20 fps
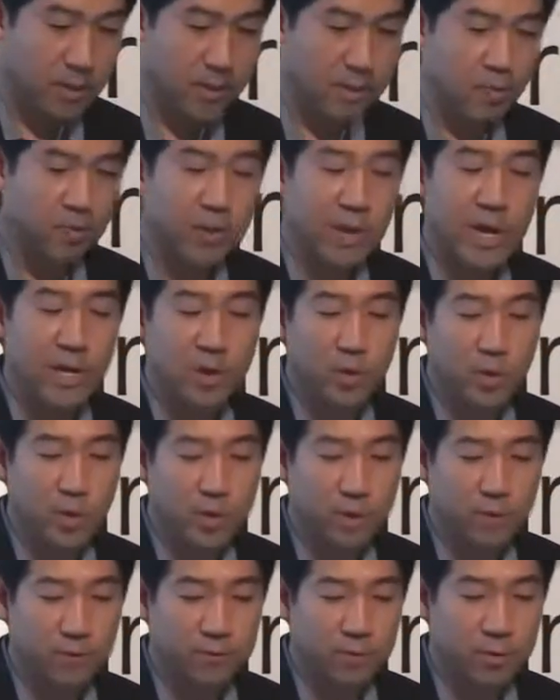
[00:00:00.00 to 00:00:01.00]
In
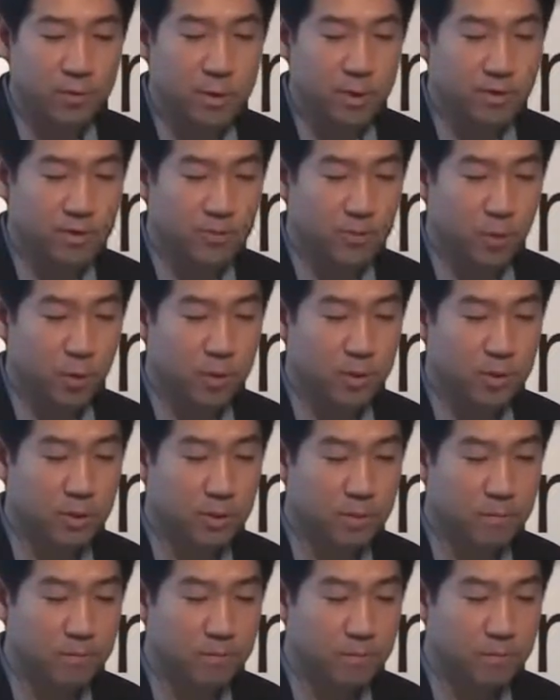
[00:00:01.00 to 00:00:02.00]
January of
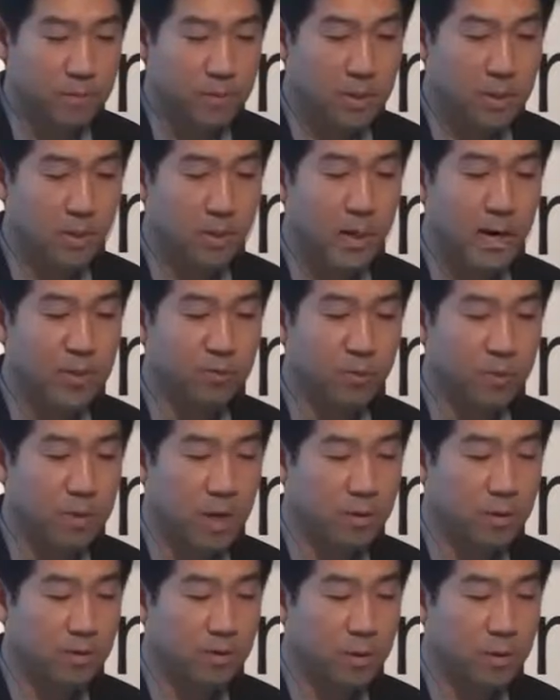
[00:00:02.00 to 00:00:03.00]
2014, the Alliance will
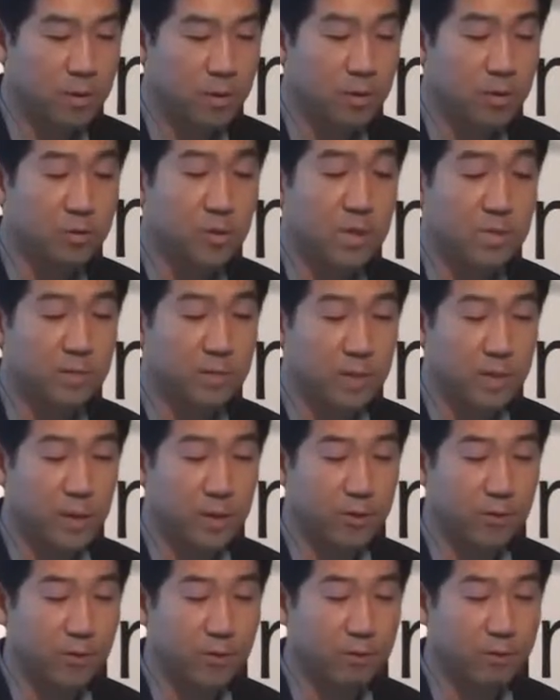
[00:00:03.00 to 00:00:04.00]
publish a new
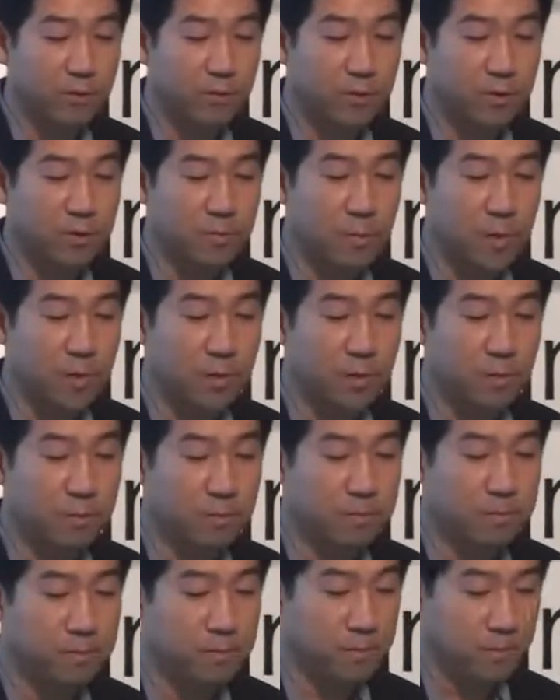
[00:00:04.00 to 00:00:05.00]
specification for smart
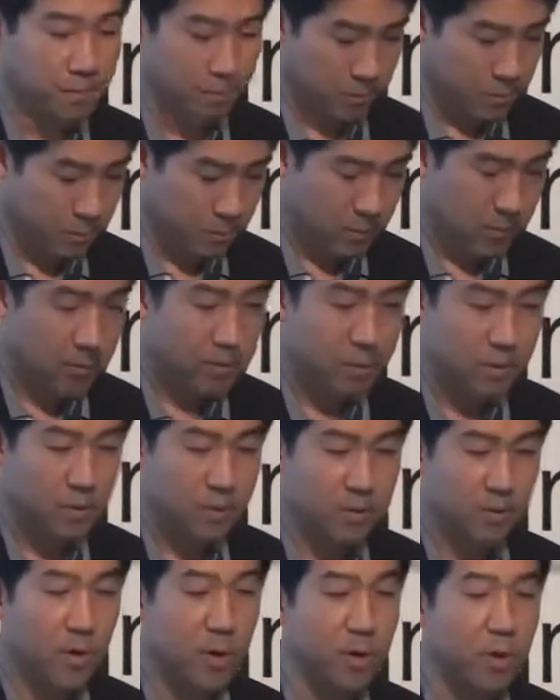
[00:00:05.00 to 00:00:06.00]
home.
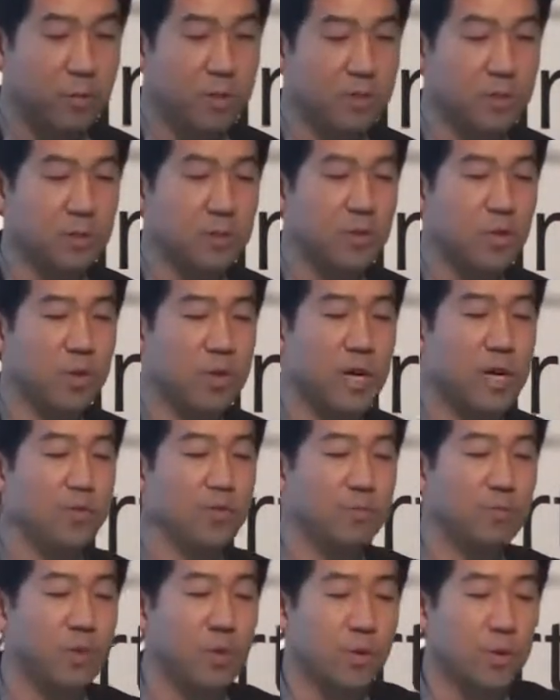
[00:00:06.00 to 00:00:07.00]
Smart home is a
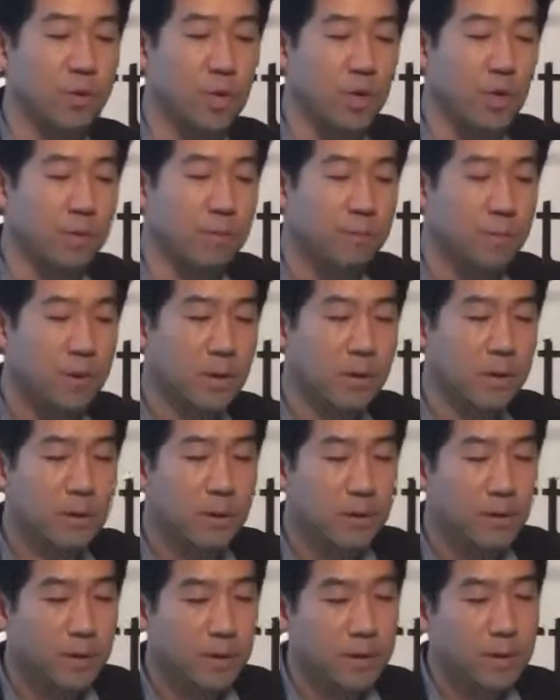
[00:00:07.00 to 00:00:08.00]
communication protocol
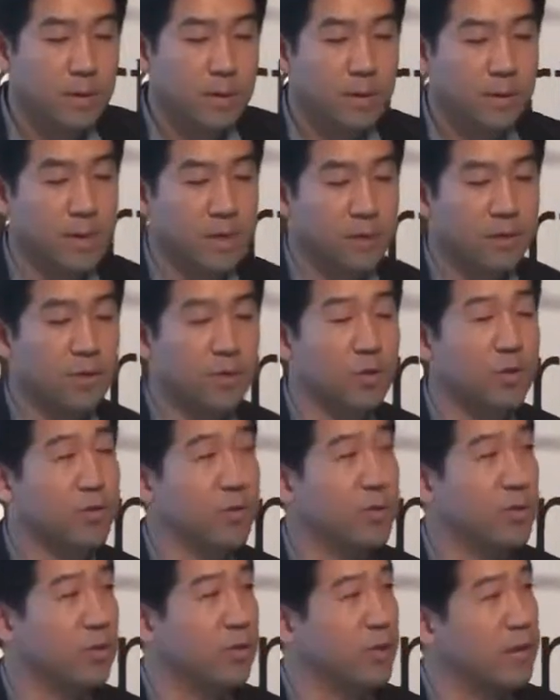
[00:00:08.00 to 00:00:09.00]
that is used
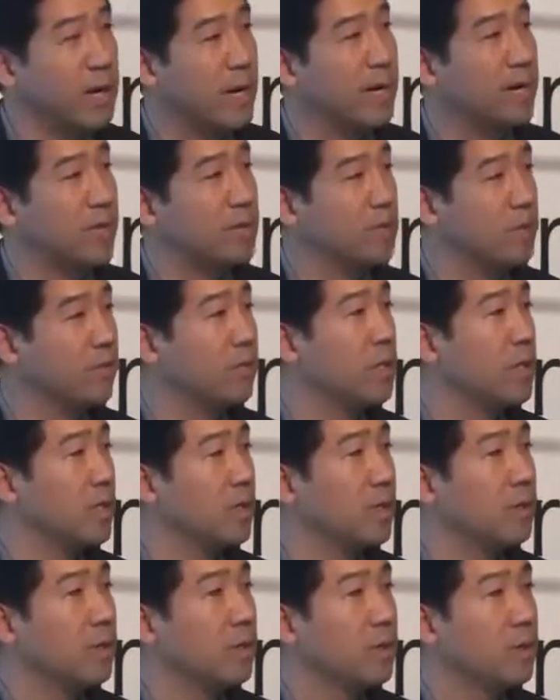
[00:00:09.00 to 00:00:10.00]
for the
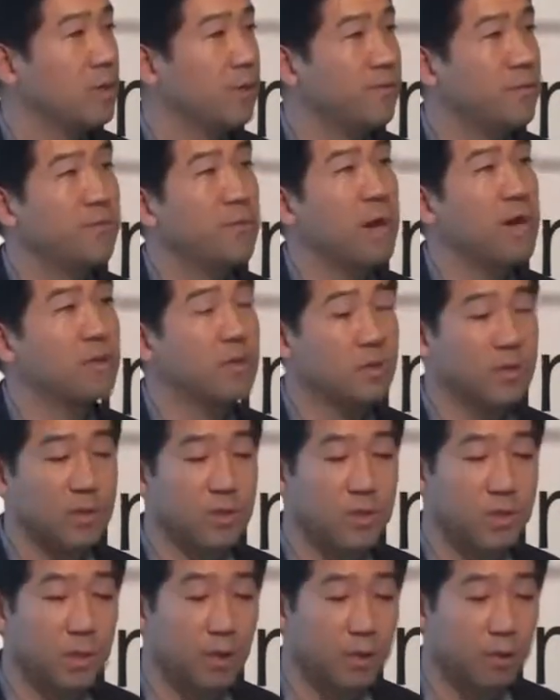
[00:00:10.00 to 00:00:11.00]
interconnectivity of devices
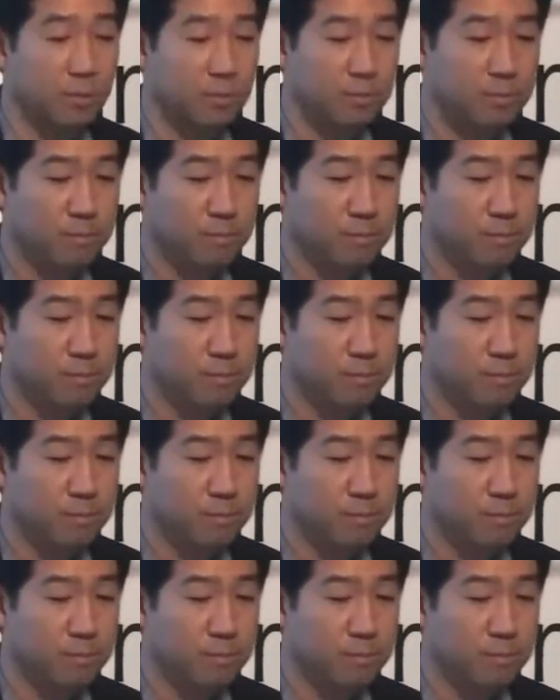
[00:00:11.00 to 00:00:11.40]
in the home.